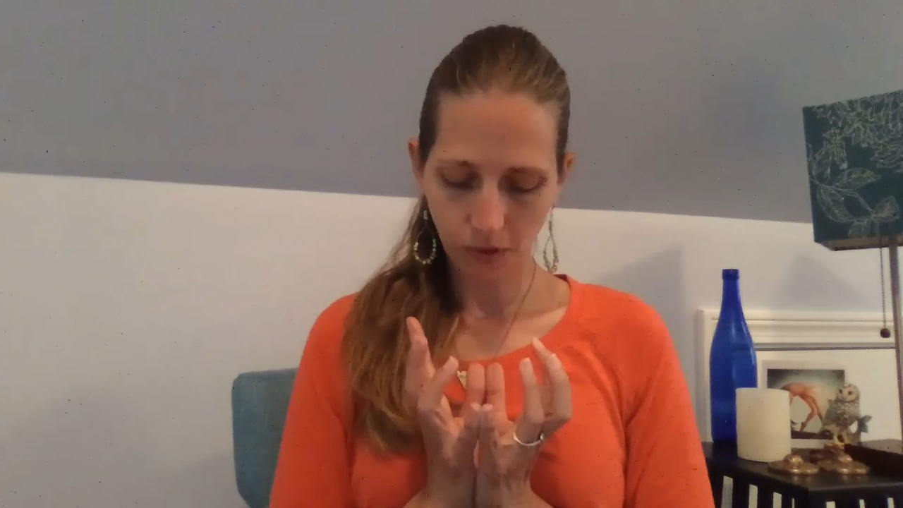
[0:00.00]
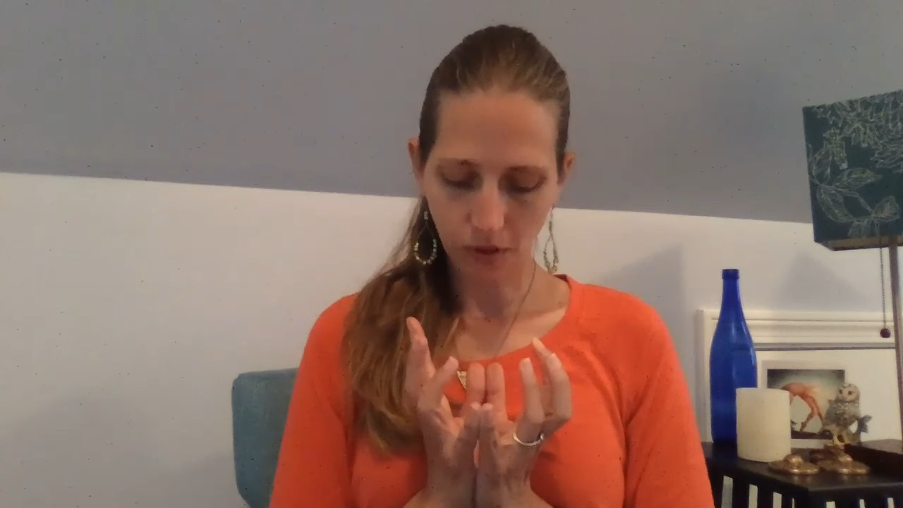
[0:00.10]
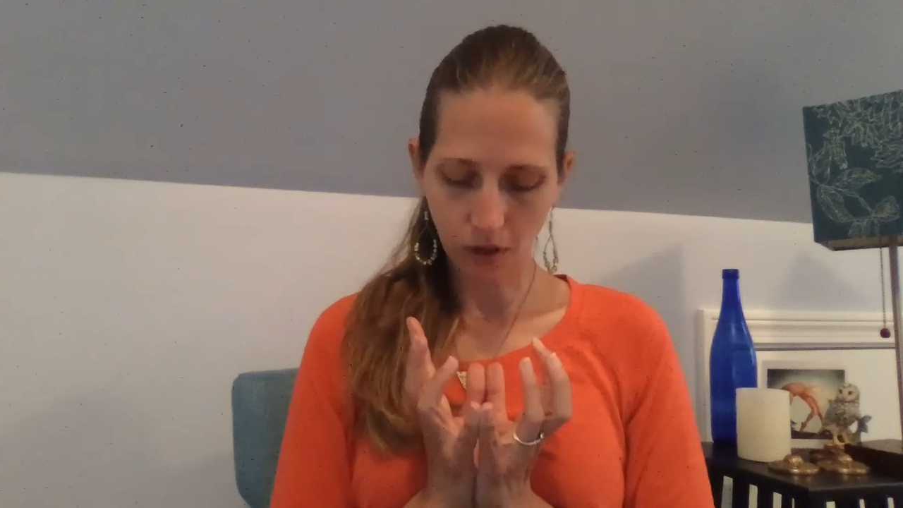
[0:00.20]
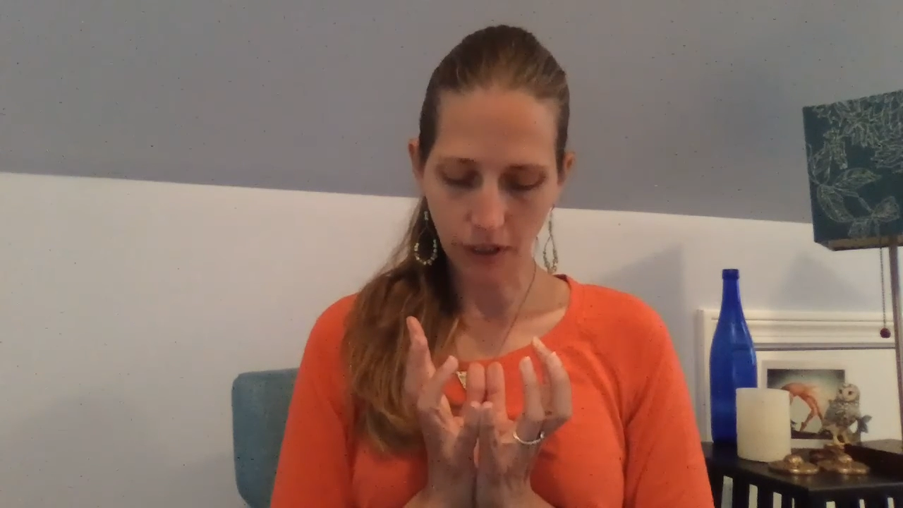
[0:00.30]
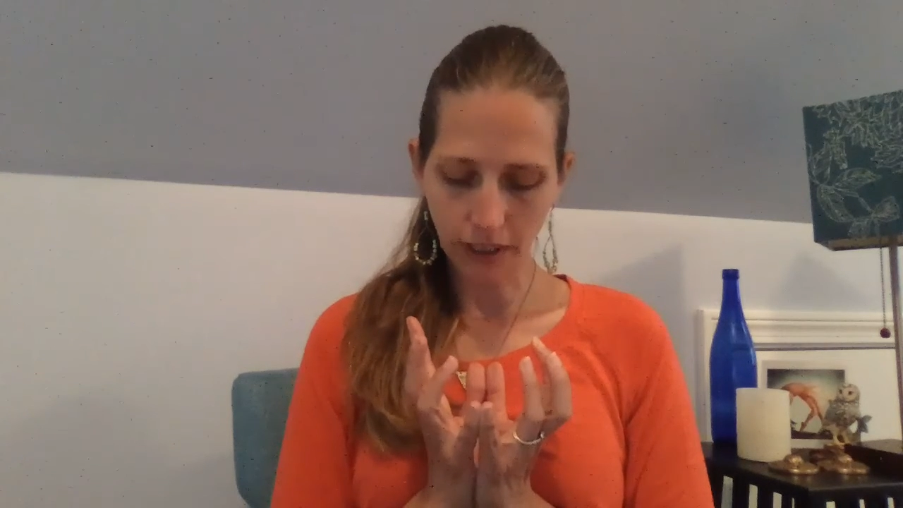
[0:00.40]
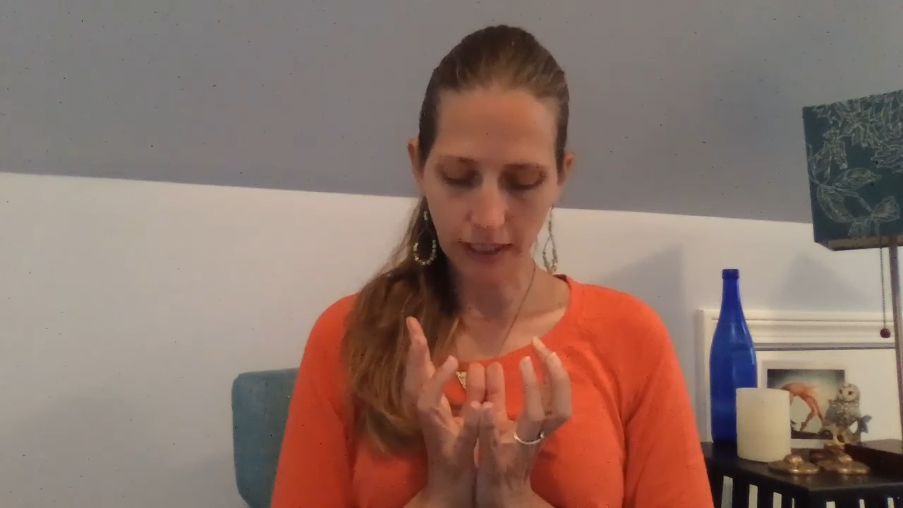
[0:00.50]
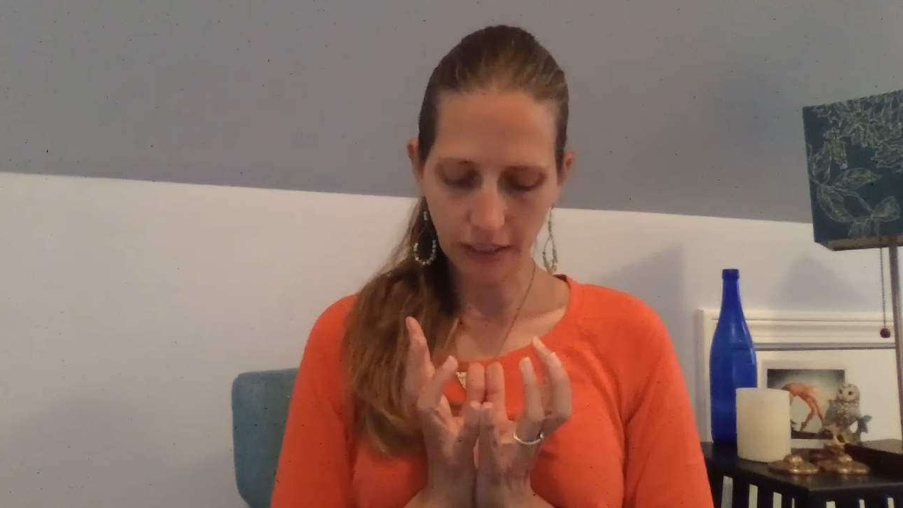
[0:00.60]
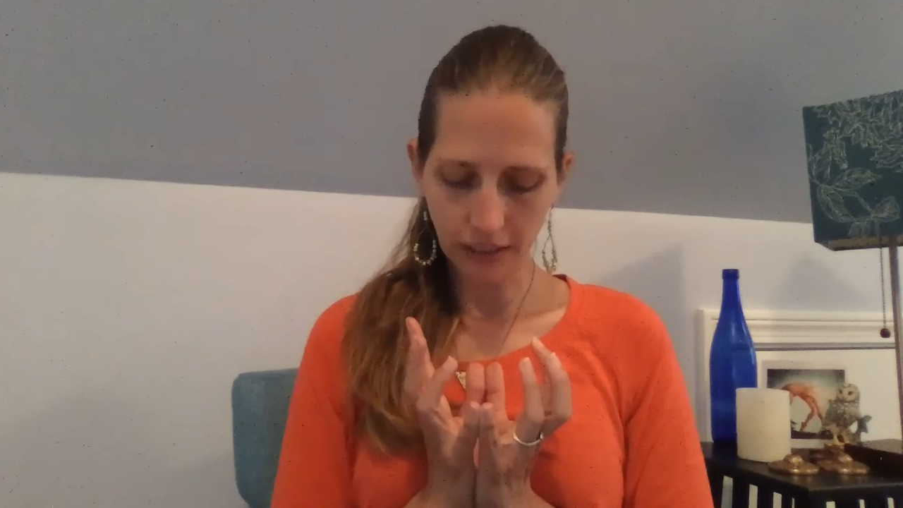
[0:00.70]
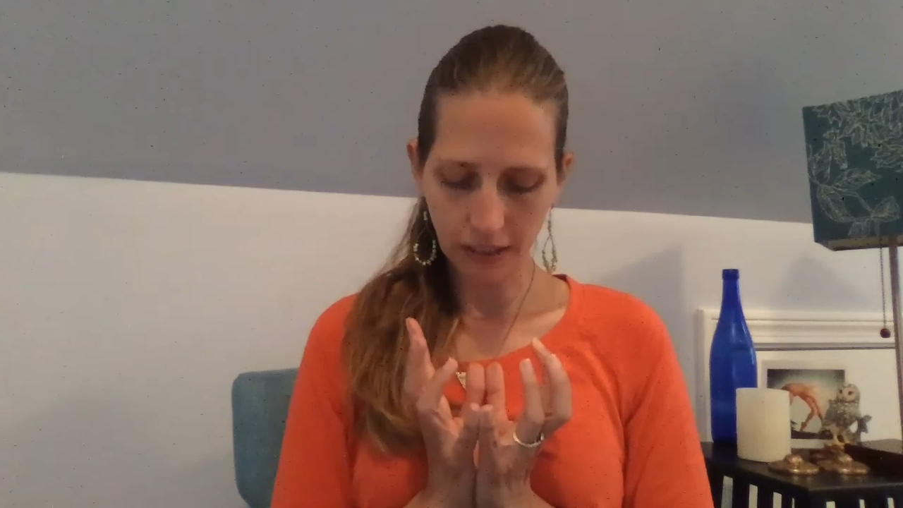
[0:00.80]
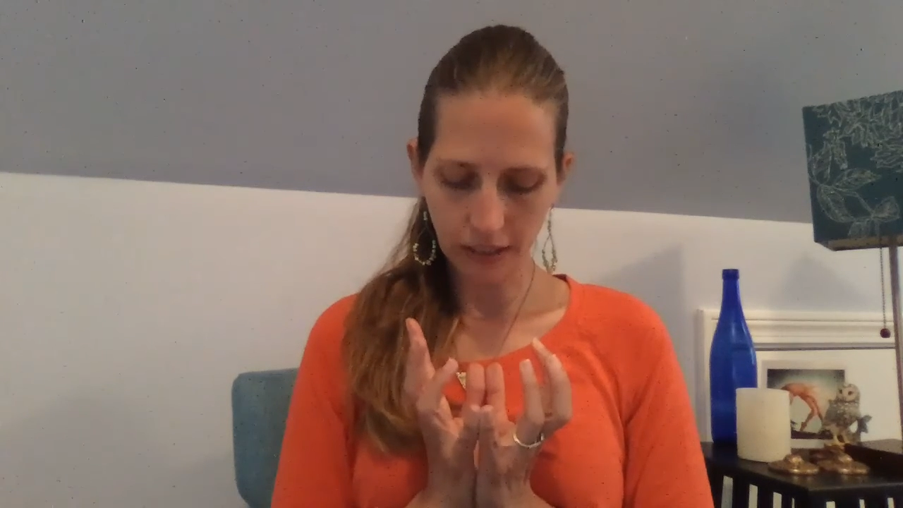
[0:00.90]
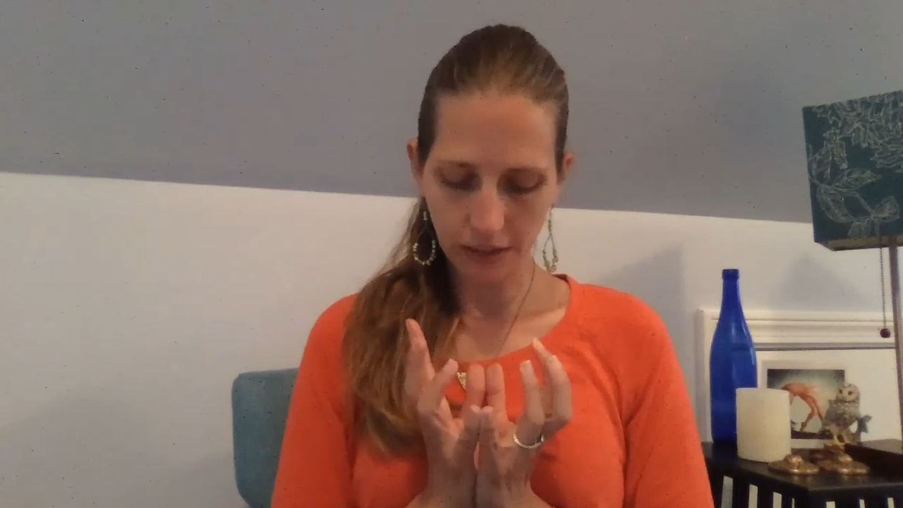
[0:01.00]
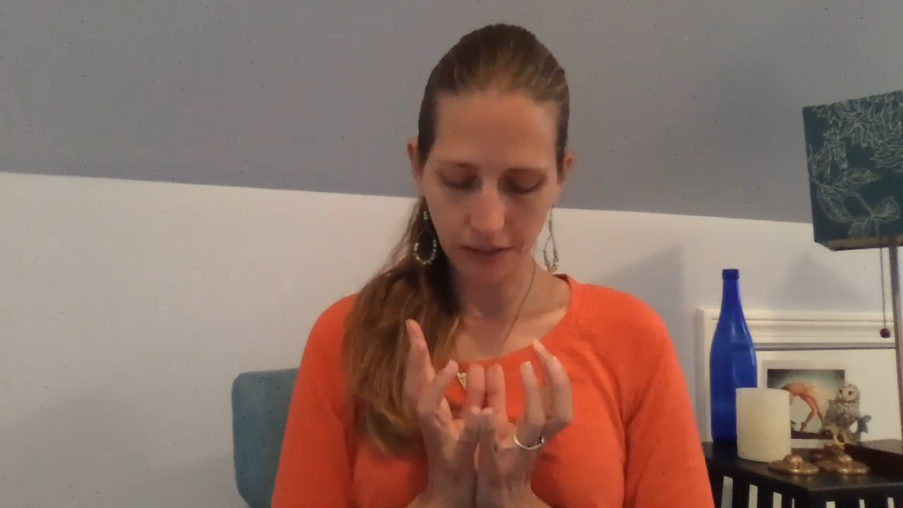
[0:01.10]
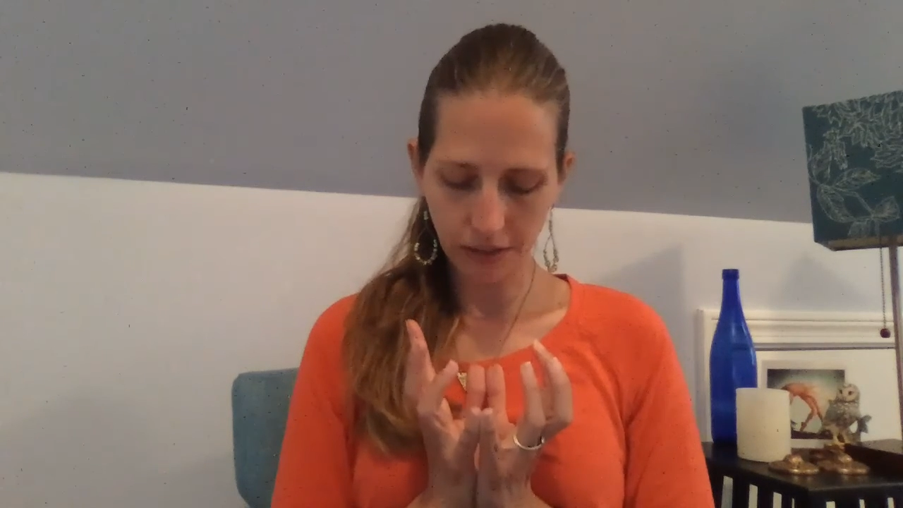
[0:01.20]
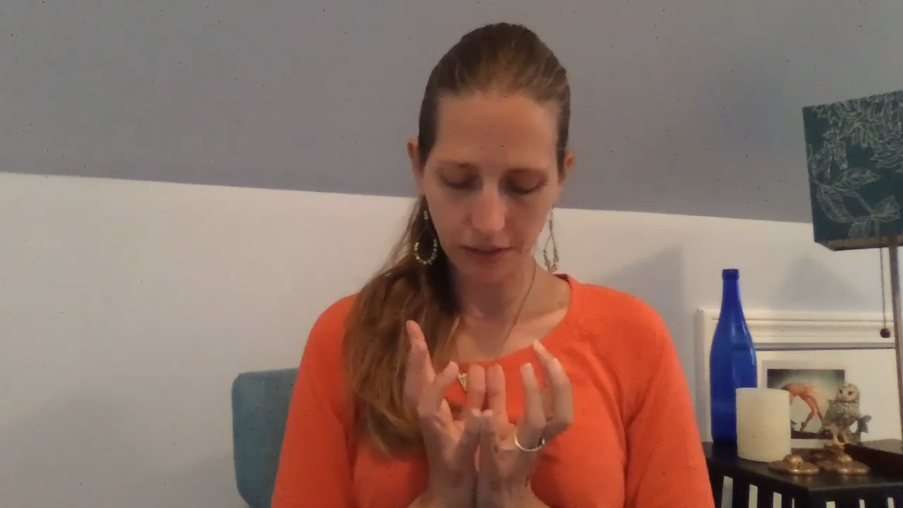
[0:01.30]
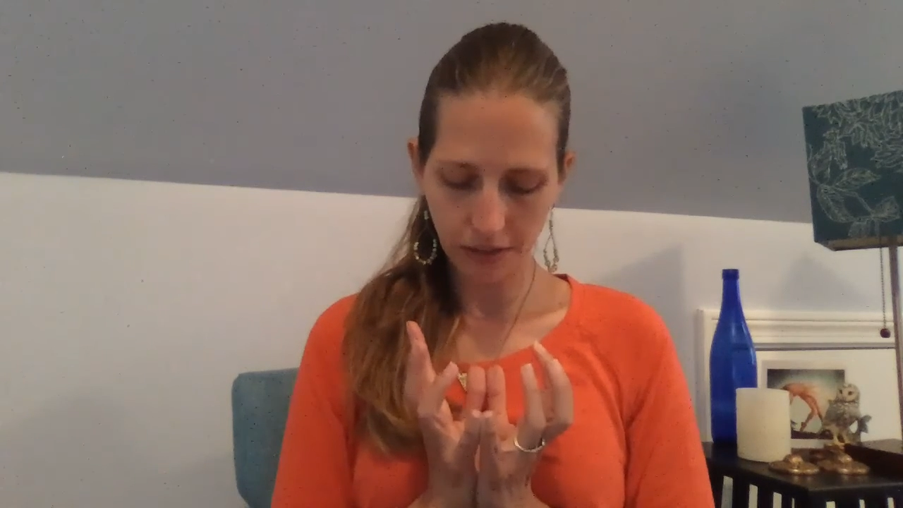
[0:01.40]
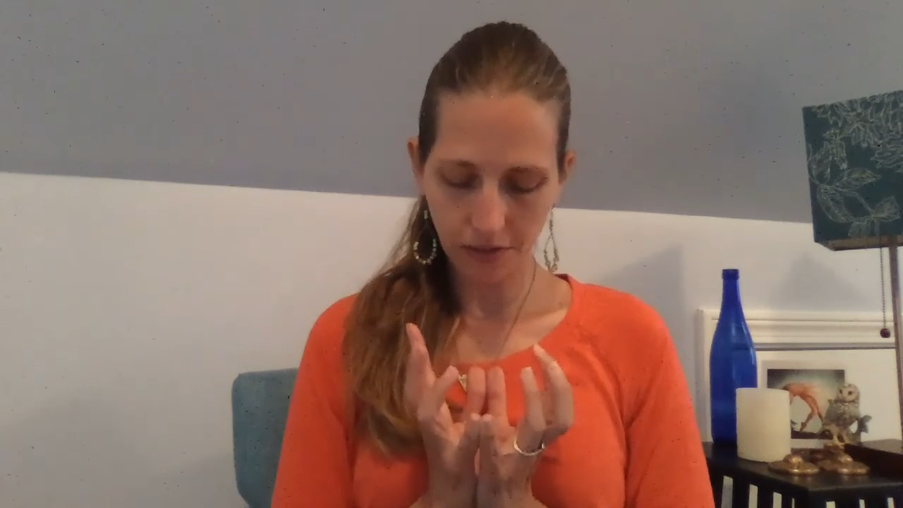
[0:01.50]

Calling in